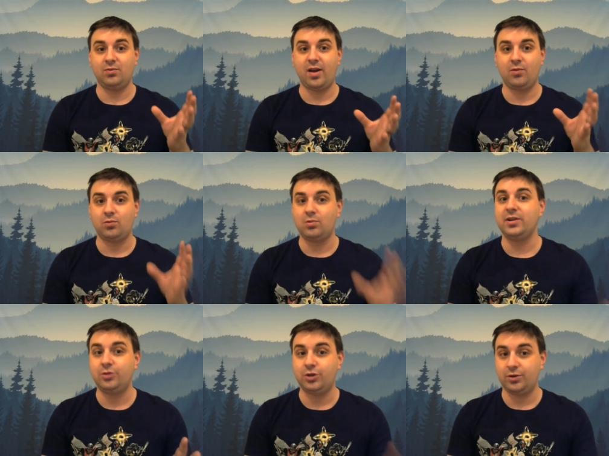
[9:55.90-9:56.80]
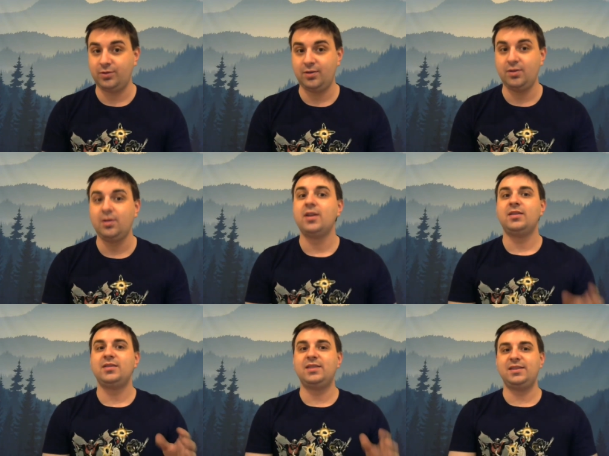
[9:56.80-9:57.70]
uh, Roy Junior,
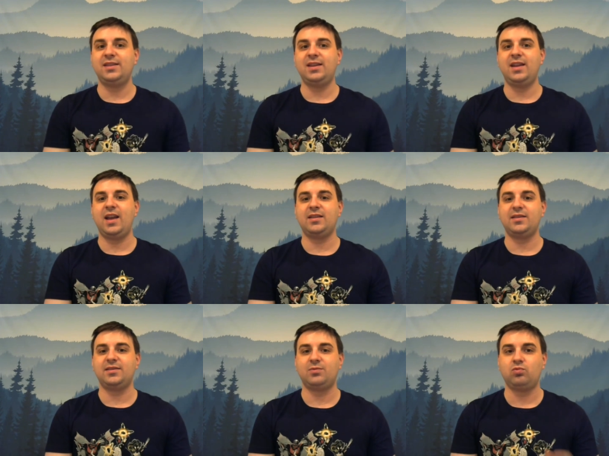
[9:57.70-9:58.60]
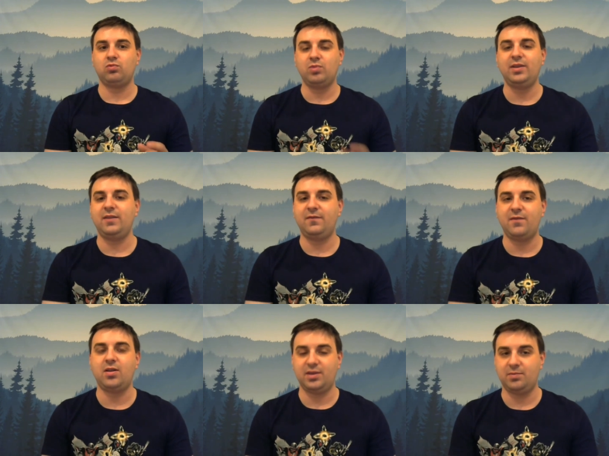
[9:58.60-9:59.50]
Disney has really
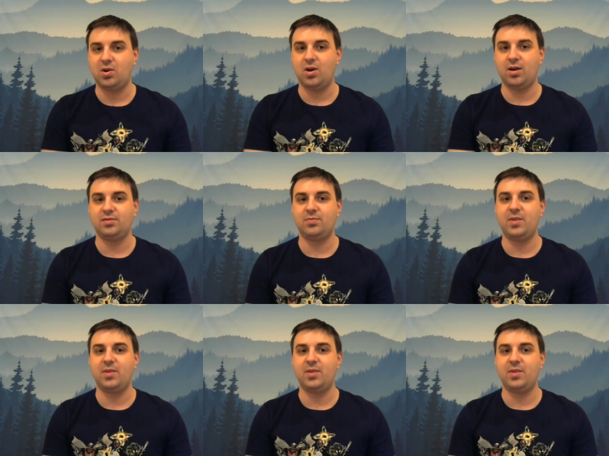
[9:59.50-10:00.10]
fallen apart.